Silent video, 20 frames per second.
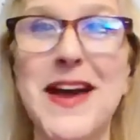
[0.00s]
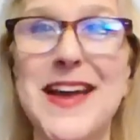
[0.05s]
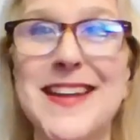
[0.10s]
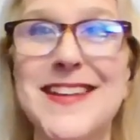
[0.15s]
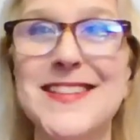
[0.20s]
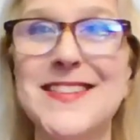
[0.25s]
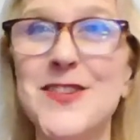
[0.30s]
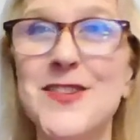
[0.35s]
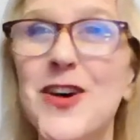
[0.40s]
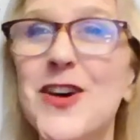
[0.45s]
and
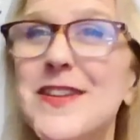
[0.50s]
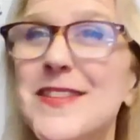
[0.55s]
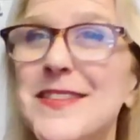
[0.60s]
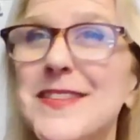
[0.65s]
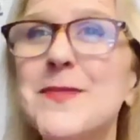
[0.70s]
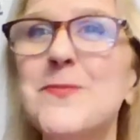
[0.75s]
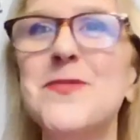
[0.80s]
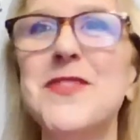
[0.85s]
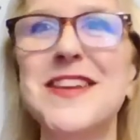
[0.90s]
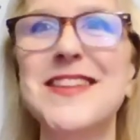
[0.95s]
it's not
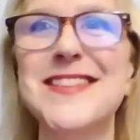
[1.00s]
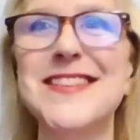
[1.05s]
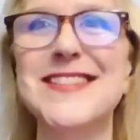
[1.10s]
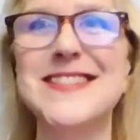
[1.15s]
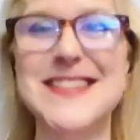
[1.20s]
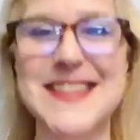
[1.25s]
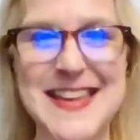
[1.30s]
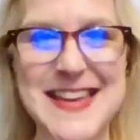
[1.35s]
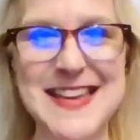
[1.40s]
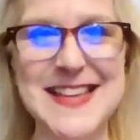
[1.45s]
something
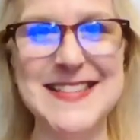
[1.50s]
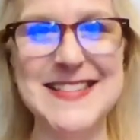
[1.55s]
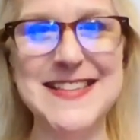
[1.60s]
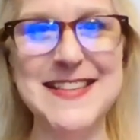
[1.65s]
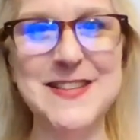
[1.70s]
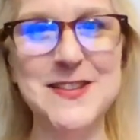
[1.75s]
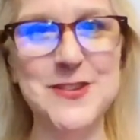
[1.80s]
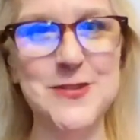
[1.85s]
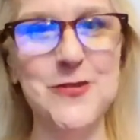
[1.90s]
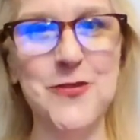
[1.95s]
that's
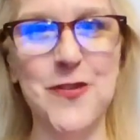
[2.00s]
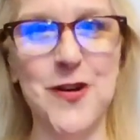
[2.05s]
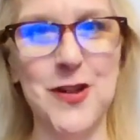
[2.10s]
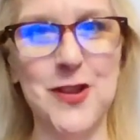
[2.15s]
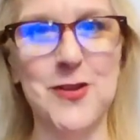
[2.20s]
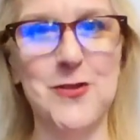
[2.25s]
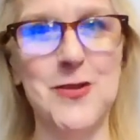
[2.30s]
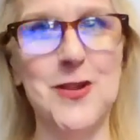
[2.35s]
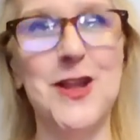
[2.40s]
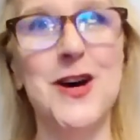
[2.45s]
easy to
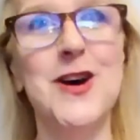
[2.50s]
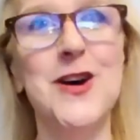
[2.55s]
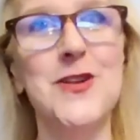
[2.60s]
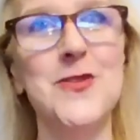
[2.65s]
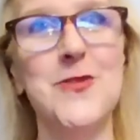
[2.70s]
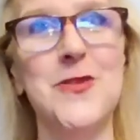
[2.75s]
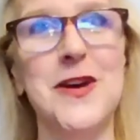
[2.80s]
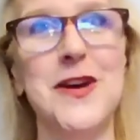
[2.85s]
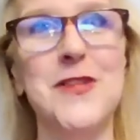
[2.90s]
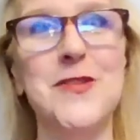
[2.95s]
follow
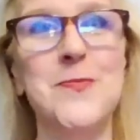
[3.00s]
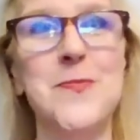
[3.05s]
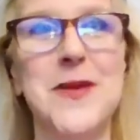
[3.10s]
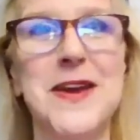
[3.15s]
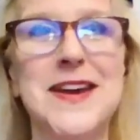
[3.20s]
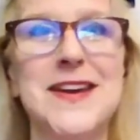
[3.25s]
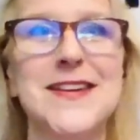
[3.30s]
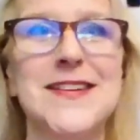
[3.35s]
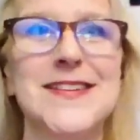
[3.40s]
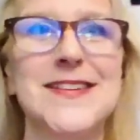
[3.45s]
along with,
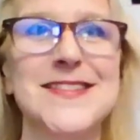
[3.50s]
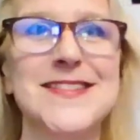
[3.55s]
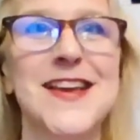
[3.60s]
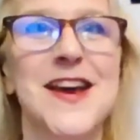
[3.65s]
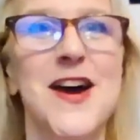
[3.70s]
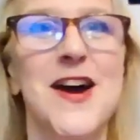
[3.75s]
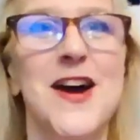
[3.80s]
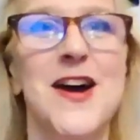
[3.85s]
because